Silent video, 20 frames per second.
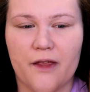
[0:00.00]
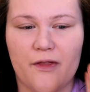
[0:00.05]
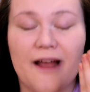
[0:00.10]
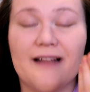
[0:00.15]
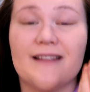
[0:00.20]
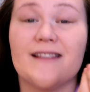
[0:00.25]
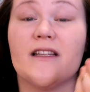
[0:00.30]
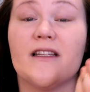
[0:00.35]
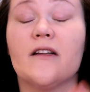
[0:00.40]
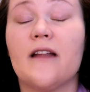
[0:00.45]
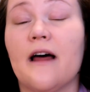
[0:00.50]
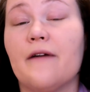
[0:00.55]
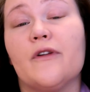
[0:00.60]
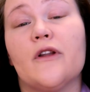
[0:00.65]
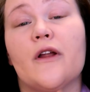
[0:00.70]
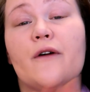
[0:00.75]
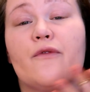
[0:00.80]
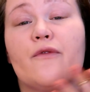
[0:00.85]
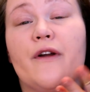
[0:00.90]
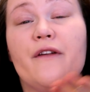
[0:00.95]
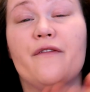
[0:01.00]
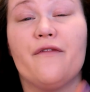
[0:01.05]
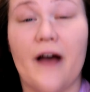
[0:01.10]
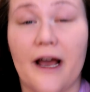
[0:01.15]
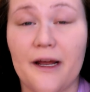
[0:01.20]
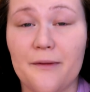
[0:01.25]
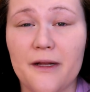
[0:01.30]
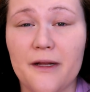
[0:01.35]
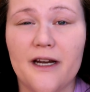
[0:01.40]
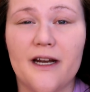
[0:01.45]
that's the level of
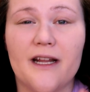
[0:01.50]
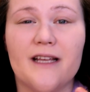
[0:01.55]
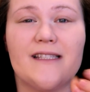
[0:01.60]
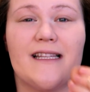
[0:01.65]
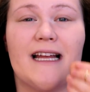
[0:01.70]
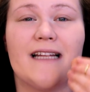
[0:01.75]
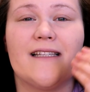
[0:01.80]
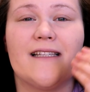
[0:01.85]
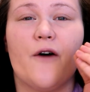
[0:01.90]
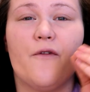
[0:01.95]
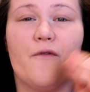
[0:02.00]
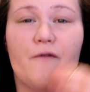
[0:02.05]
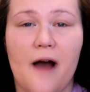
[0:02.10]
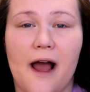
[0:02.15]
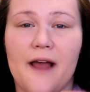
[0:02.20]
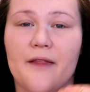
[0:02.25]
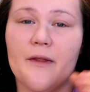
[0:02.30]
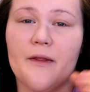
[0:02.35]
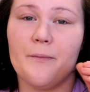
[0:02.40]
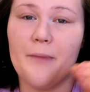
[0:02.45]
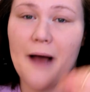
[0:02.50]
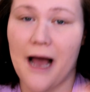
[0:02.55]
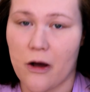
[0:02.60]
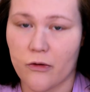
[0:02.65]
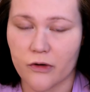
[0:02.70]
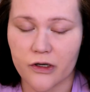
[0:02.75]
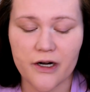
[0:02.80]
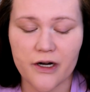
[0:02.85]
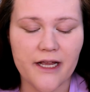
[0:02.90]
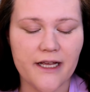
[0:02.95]
refinement it is. That's how fine the
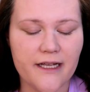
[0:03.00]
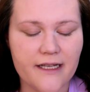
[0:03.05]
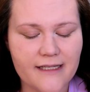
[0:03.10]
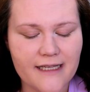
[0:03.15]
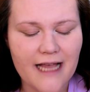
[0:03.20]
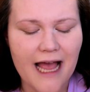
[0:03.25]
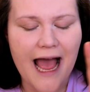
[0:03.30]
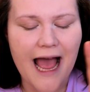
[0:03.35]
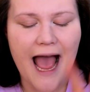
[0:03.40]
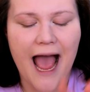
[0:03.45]
powder is.